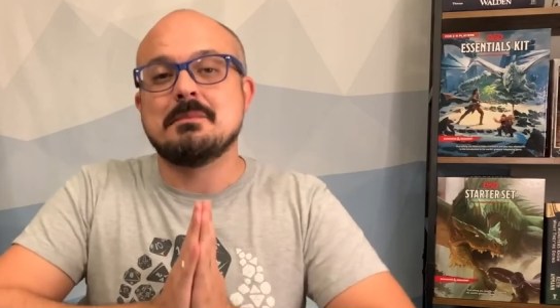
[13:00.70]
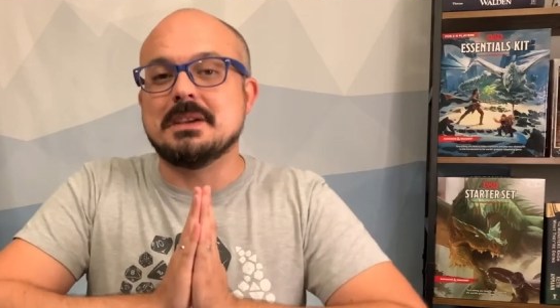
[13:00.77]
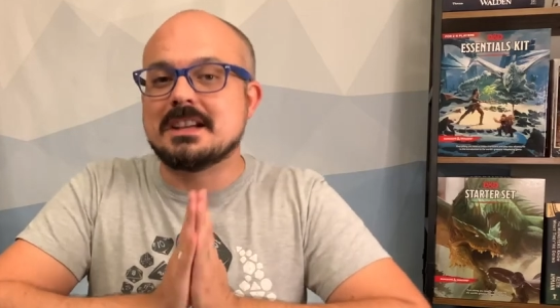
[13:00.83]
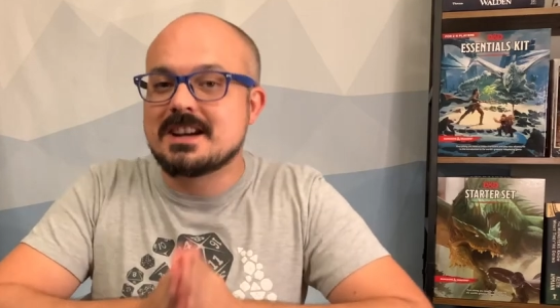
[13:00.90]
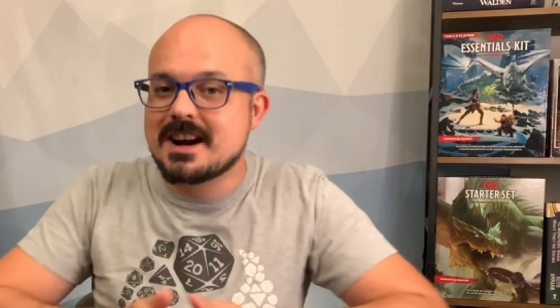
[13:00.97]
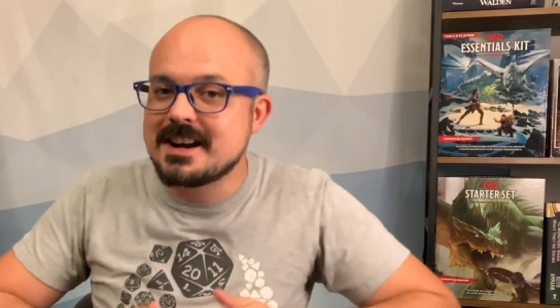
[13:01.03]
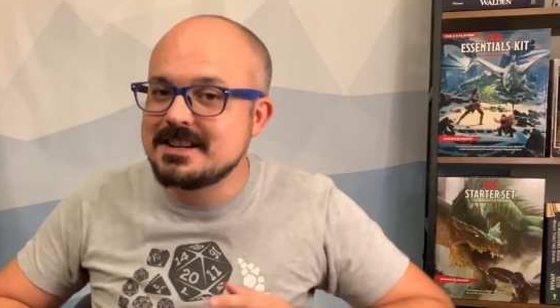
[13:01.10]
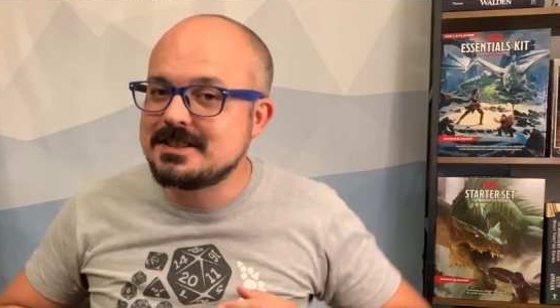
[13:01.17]
be
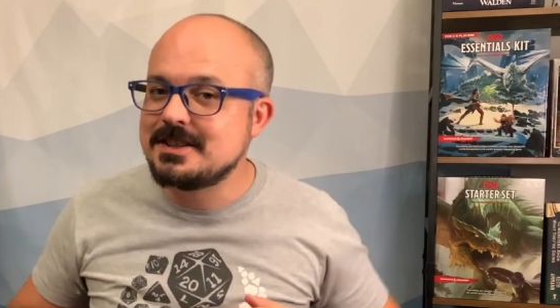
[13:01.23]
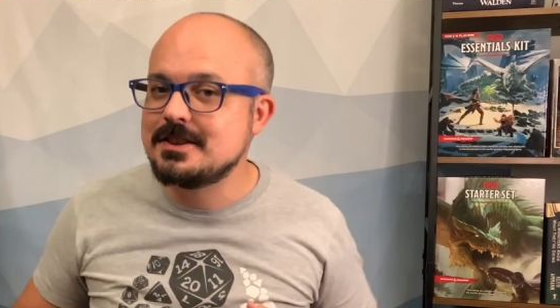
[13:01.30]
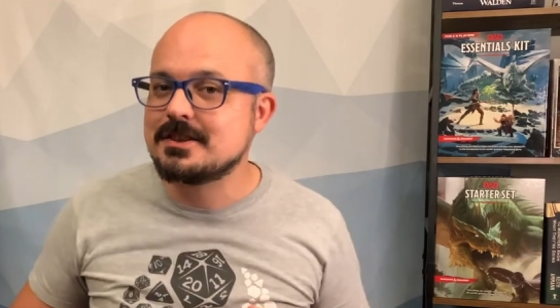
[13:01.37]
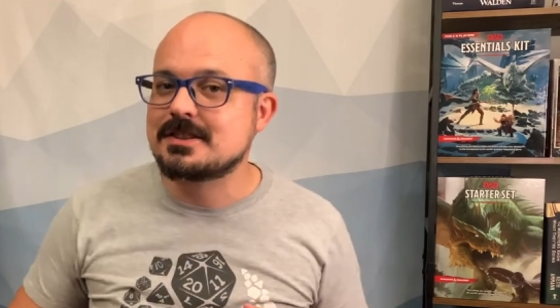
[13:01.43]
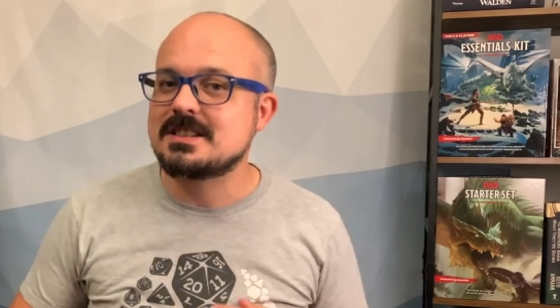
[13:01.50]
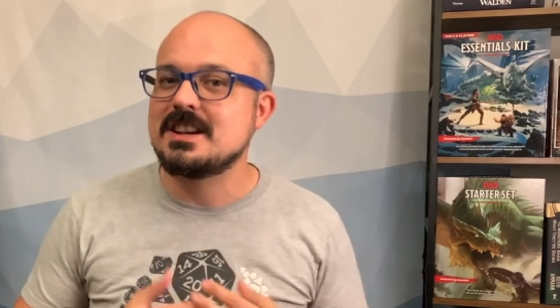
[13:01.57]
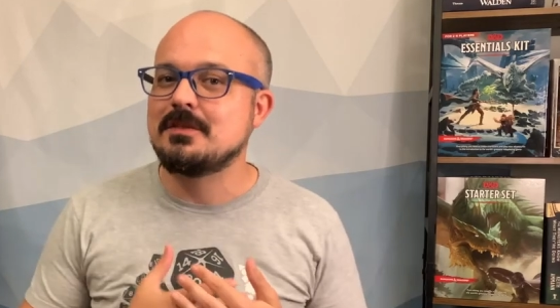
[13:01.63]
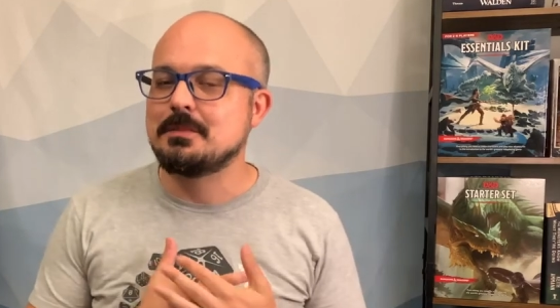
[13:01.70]
kind to
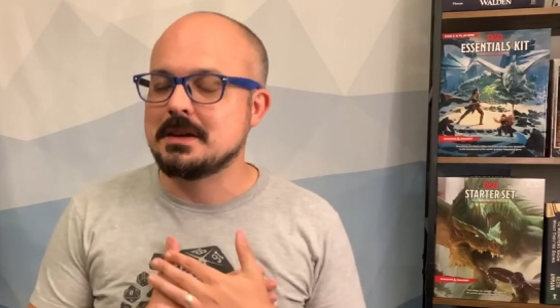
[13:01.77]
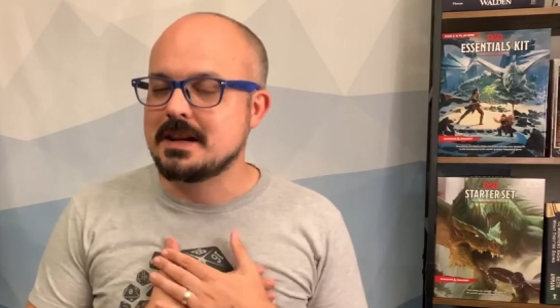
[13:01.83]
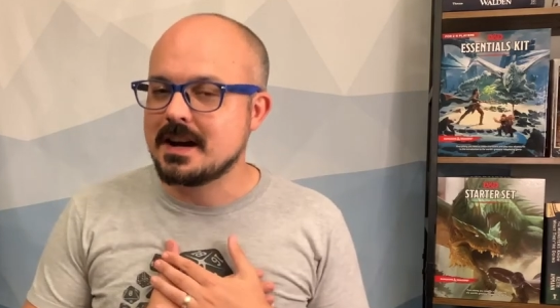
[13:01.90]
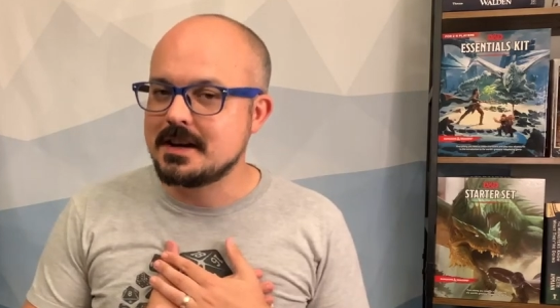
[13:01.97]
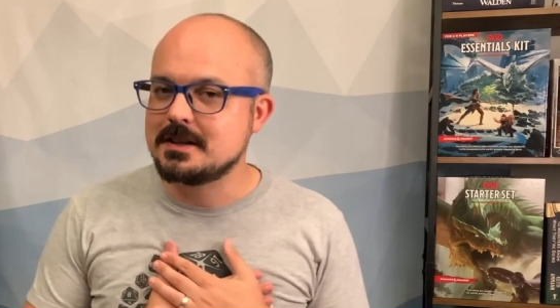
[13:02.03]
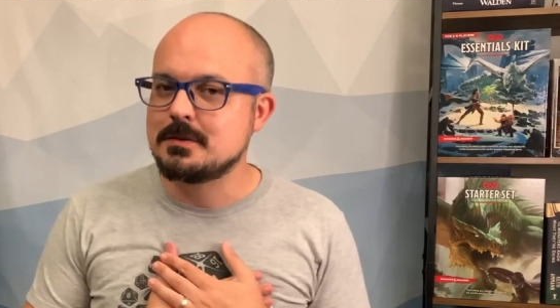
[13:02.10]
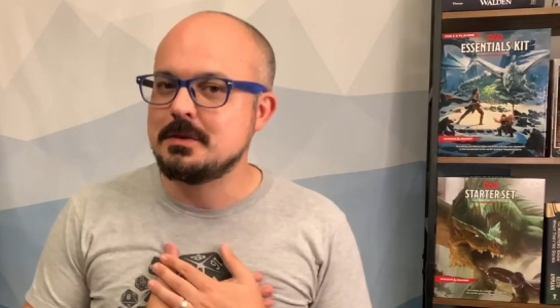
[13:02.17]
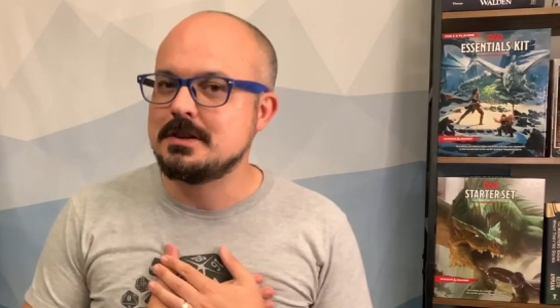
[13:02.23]
yourself, be
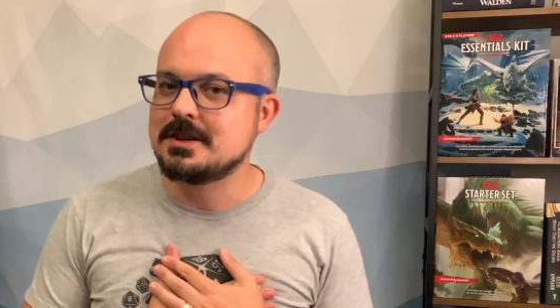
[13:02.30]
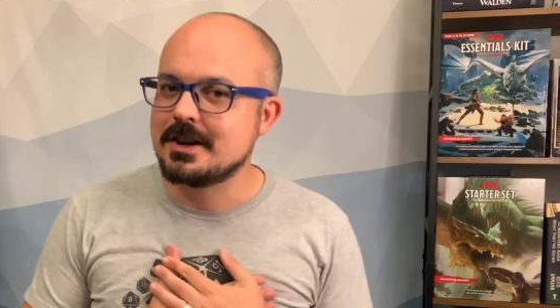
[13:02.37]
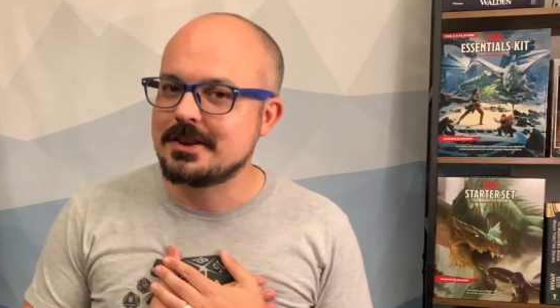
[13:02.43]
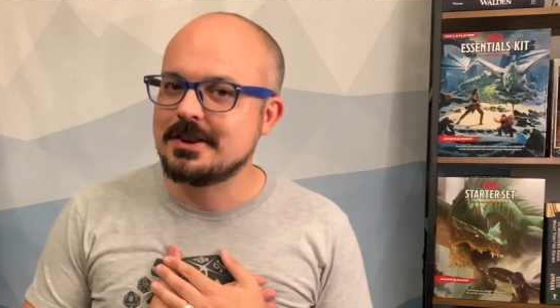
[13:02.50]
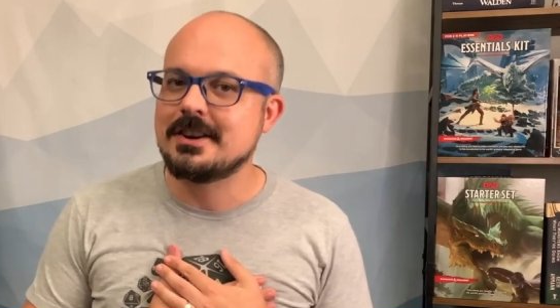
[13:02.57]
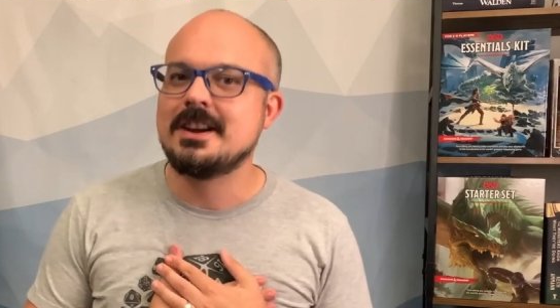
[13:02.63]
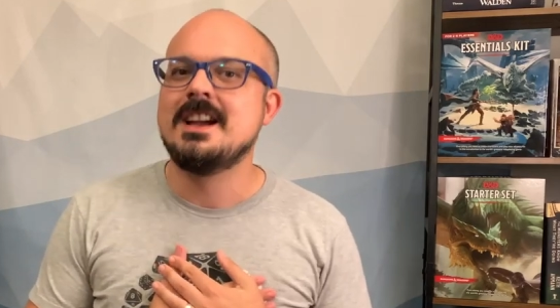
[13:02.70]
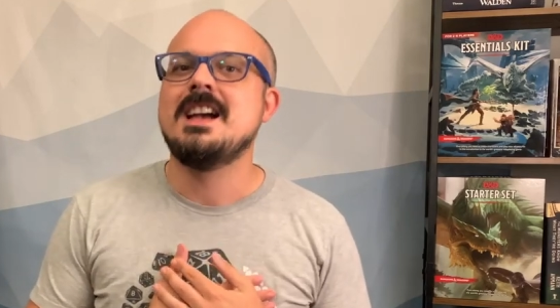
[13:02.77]
kind to each
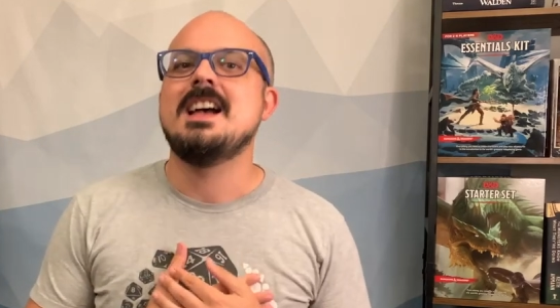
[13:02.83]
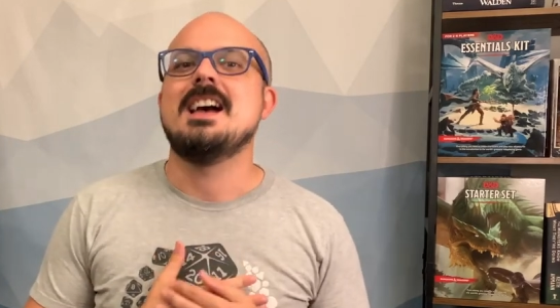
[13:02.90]
other,